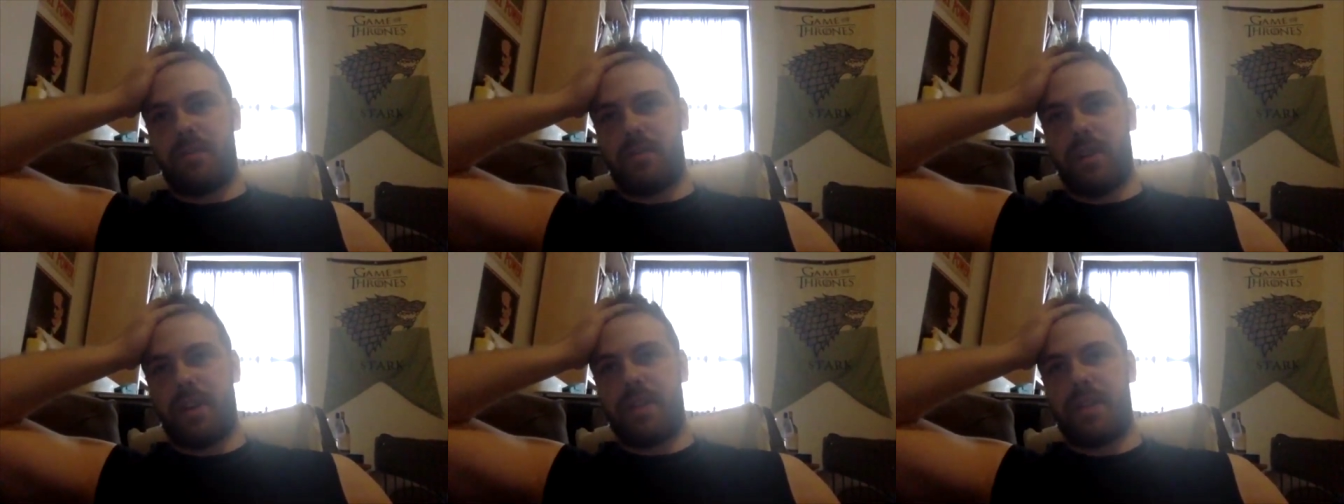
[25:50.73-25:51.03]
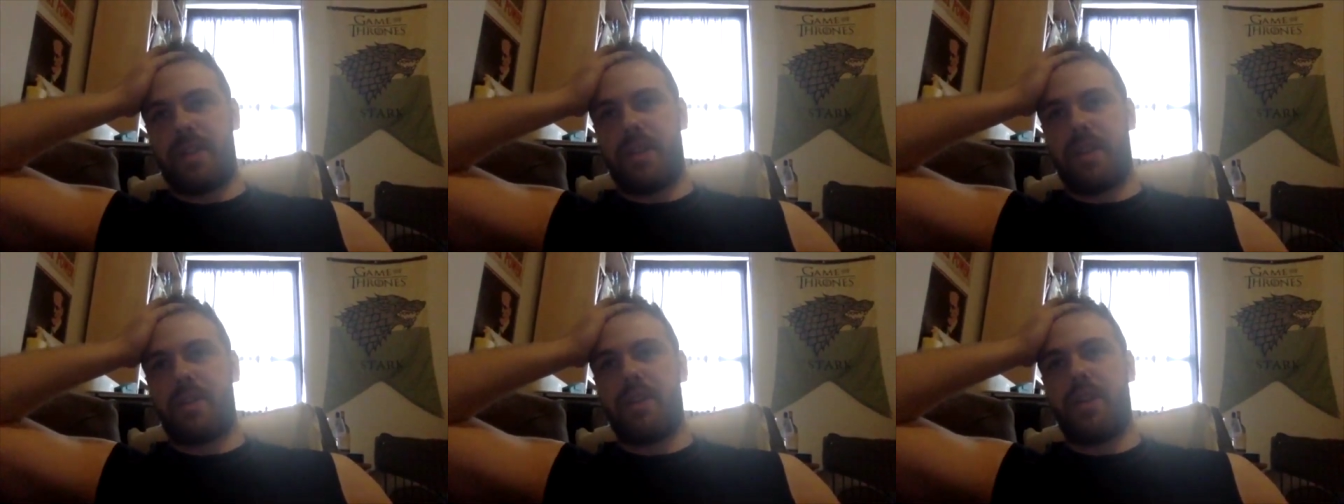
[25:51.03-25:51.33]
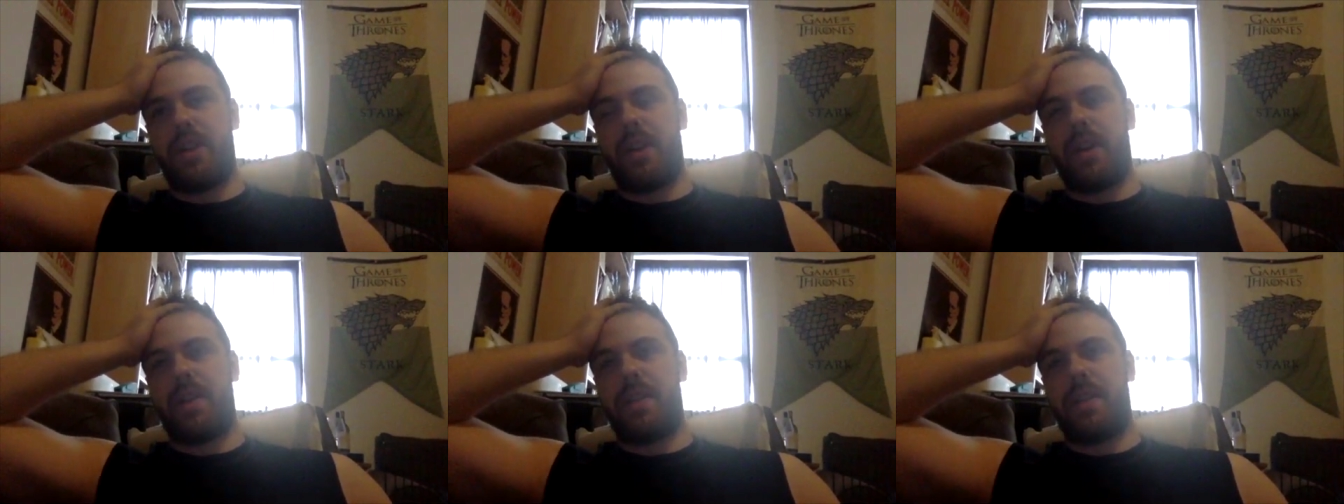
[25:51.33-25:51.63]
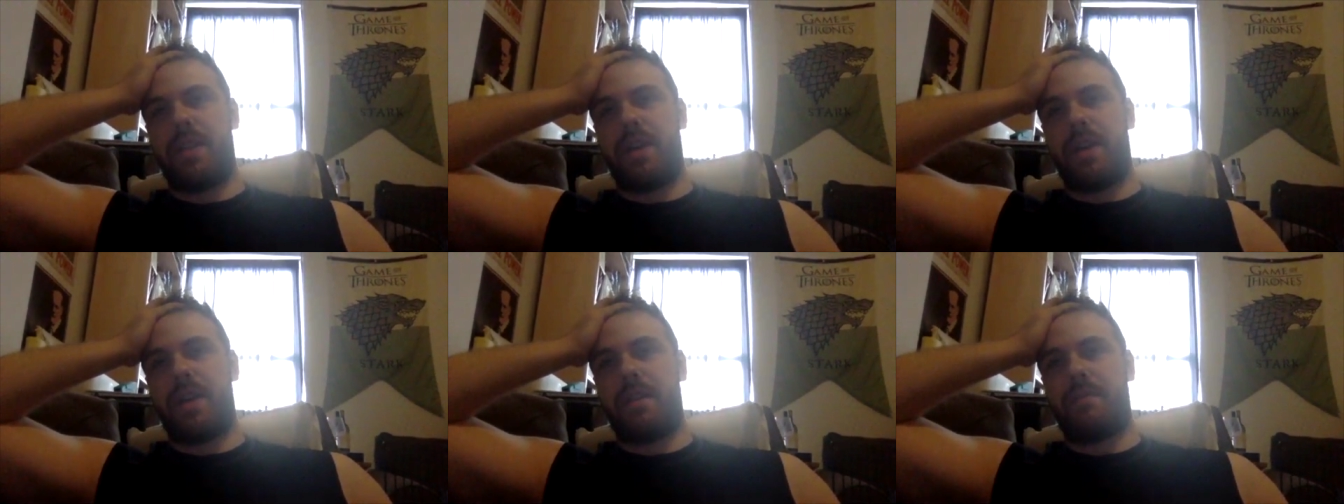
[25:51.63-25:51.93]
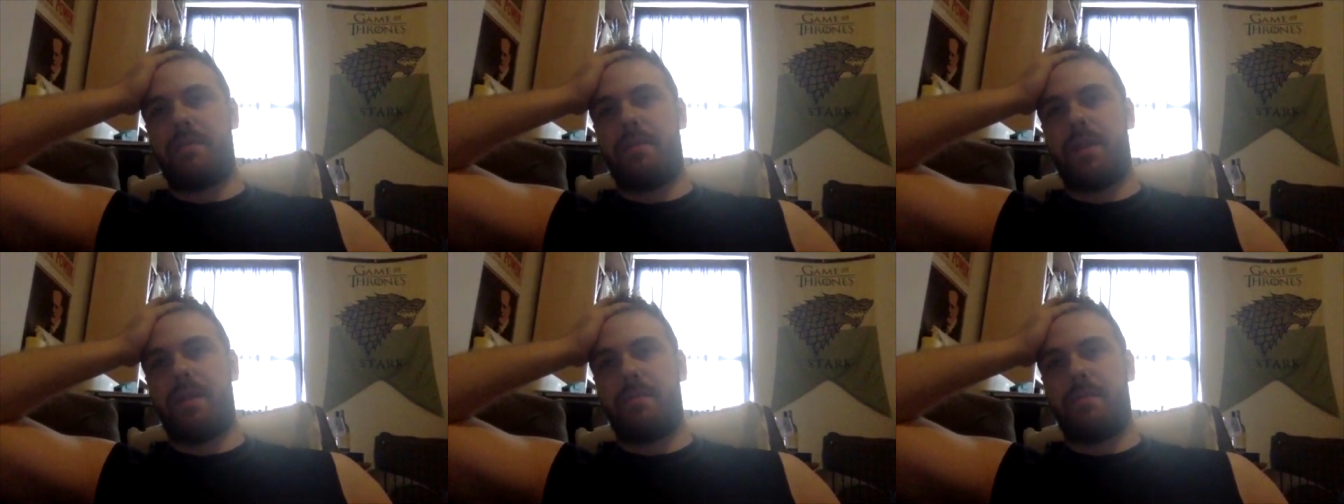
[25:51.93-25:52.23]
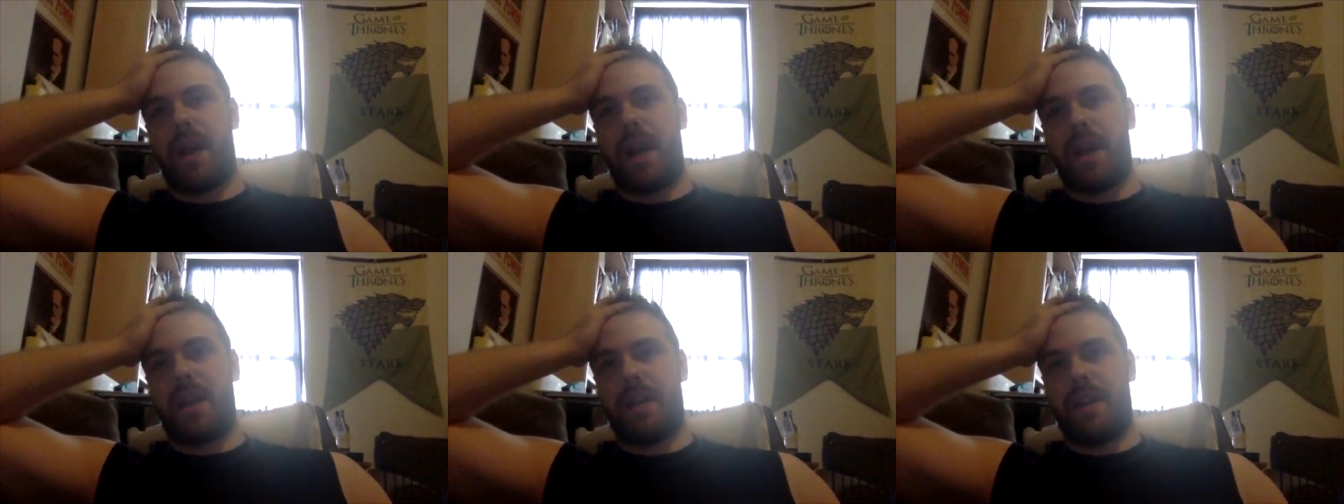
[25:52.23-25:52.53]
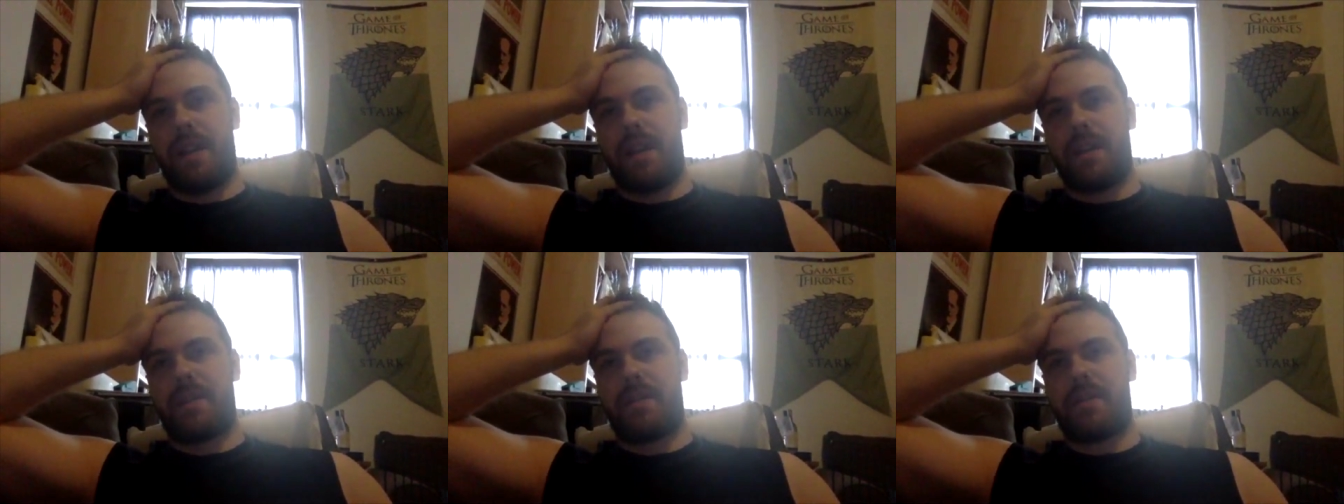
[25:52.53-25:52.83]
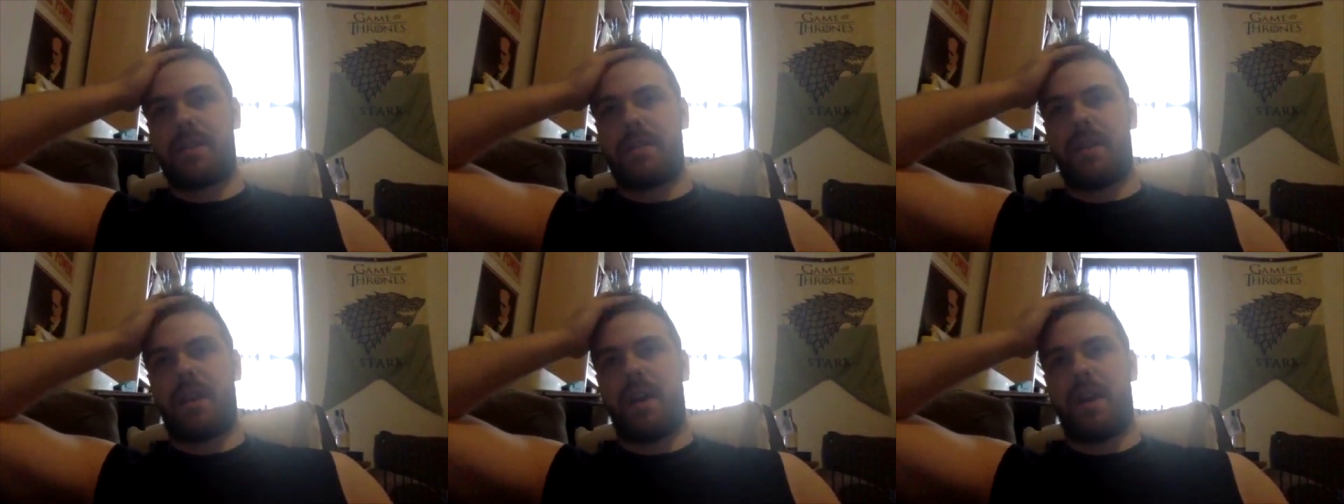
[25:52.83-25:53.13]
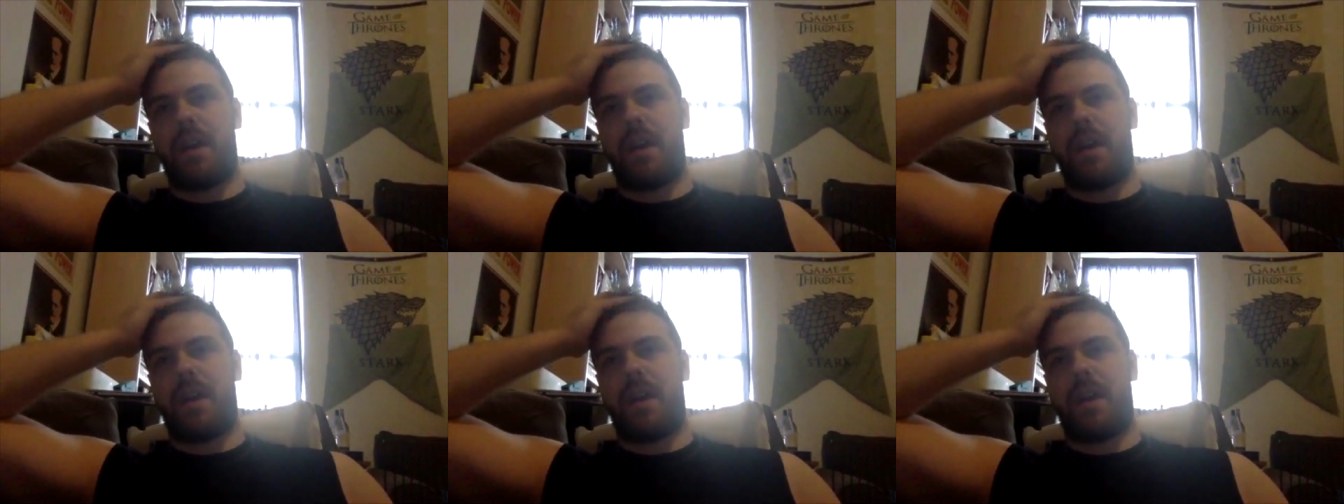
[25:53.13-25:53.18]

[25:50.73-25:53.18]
criterion that Binance